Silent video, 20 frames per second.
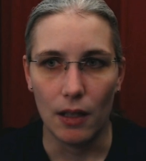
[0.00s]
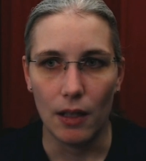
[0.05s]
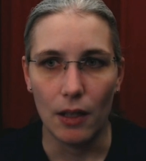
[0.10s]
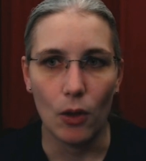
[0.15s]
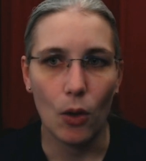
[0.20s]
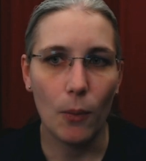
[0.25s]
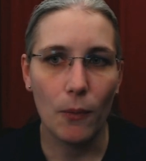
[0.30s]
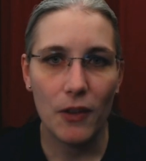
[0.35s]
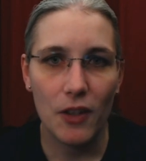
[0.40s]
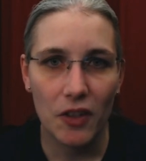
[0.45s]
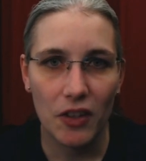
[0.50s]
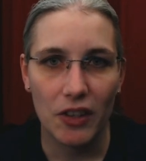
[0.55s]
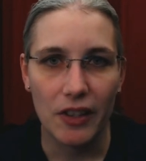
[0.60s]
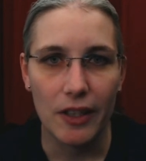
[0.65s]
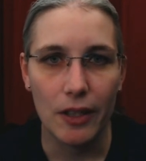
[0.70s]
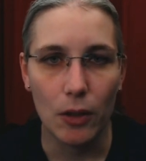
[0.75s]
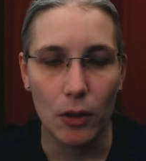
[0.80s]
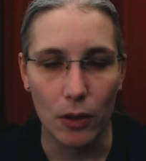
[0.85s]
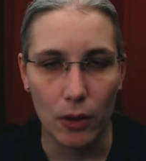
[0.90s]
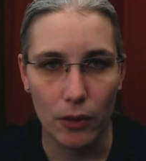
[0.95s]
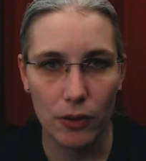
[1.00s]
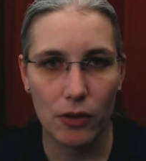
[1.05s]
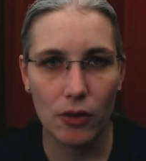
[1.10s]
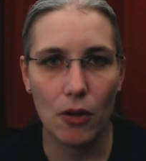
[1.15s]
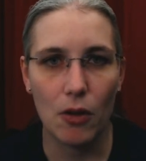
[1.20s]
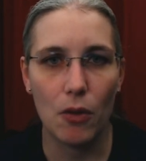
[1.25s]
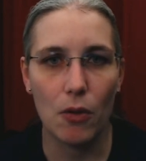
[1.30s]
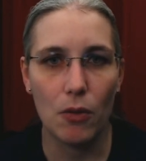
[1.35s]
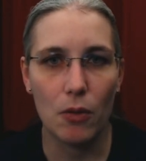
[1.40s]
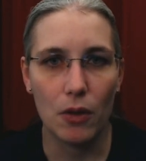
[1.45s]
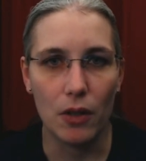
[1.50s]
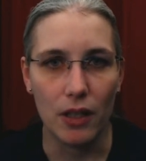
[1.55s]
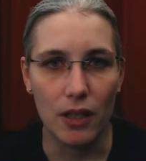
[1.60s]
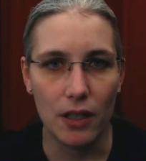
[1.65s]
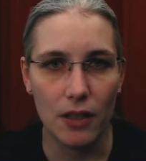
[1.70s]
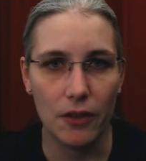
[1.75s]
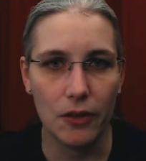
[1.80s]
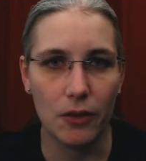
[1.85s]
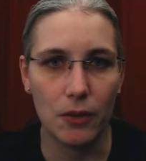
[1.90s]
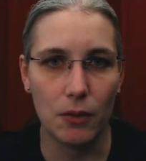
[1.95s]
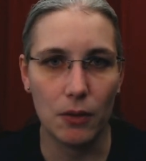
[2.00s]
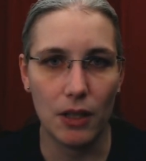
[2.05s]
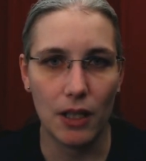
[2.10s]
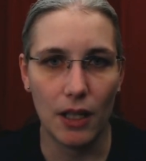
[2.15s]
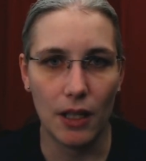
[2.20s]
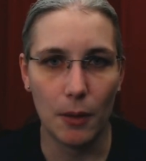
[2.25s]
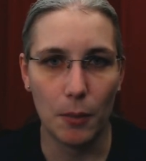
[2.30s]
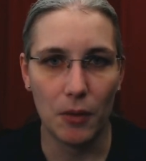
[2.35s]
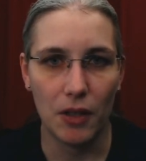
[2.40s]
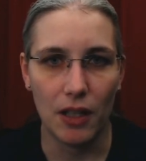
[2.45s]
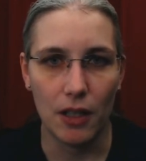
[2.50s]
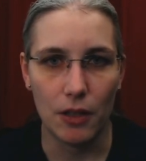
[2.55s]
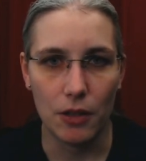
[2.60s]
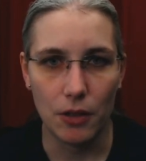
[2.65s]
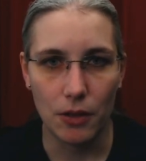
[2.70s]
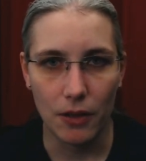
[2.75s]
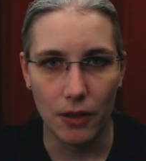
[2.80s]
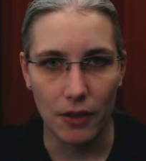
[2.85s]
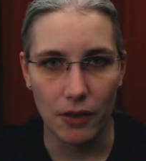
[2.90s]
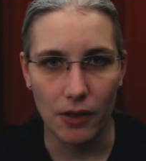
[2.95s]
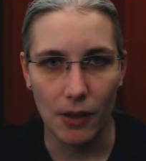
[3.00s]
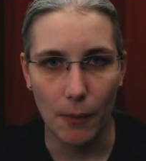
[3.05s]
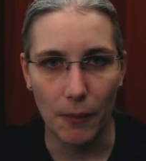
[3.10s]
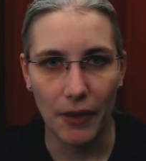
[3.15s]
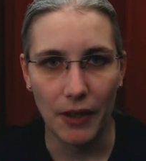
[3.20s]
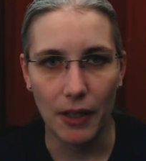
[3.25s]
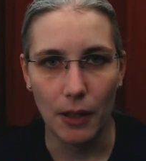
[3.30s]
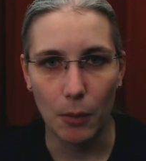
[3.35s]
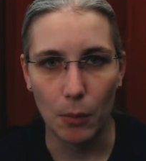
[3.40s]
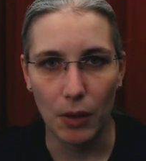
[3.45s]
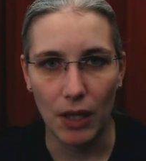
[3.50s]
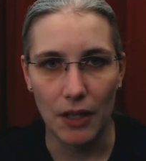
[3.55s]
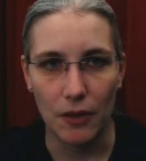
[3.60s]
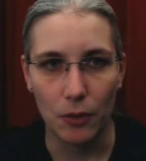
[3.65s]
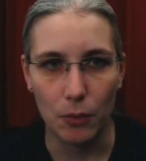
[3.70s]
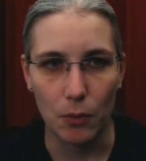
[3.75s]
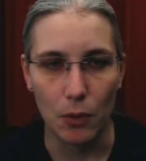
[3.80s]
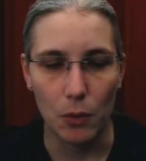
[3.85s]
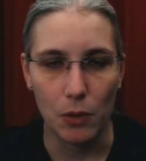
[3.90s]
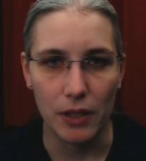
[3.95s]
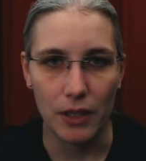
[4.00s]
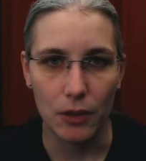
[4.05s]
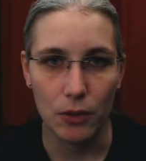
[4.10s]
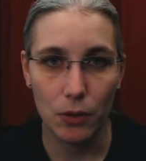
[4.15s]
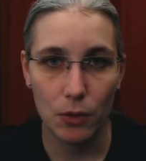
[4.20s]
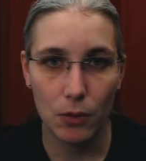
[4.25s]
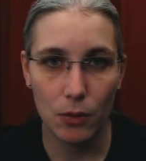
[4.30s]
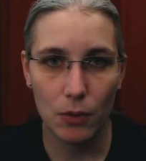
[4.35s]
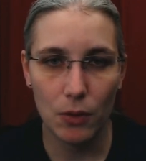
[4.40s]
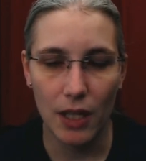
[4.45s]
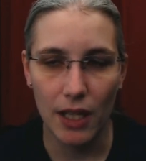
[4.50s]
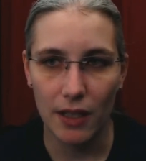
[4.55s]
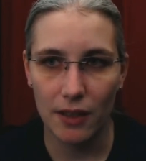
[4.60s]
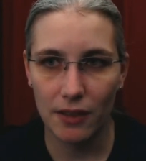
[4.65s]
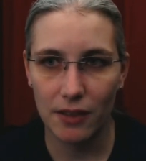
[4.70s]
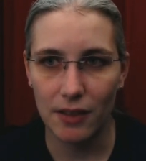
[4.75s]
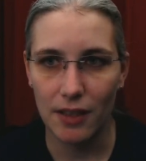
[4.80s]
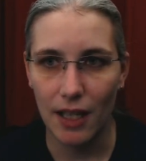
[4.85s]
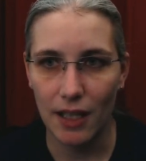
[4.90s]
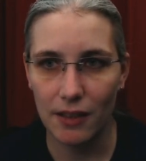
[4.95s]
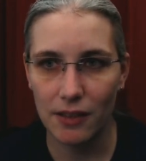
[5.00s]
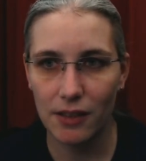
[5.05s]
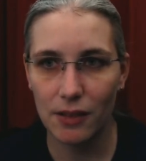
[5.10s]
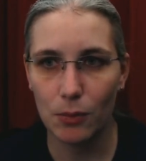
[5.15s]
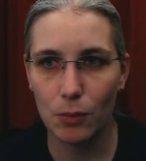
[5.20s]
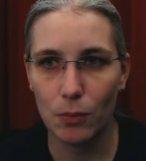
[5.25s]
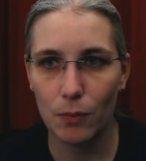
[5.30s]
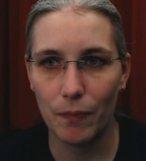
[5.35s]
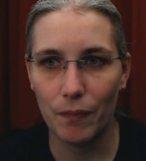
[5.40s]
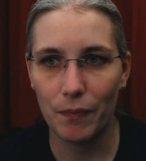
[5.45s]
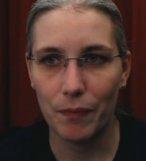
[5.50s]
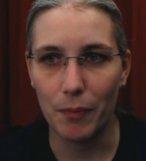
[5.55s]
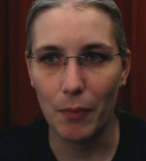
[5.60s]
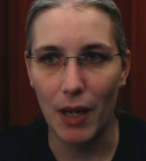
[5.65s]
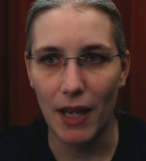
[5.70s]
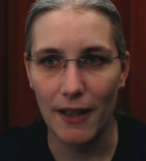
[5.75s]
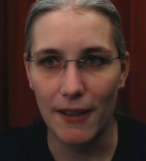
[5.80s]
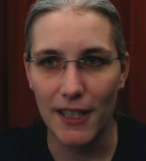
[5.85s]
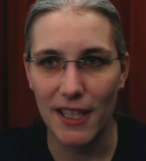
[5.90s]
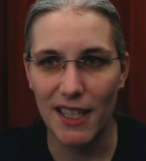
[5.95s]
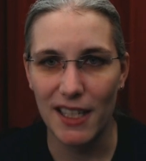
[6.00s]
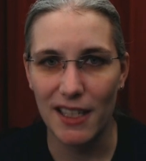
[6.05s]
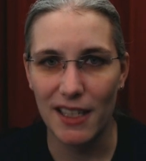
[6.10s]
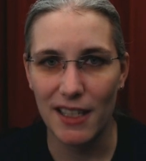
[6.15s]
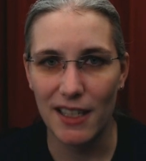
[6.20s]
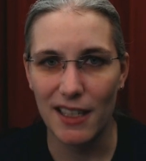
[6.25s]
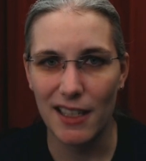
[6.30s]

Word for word: Uh, obviously, also uh, industry adaptation is something that plays a role here too, as does my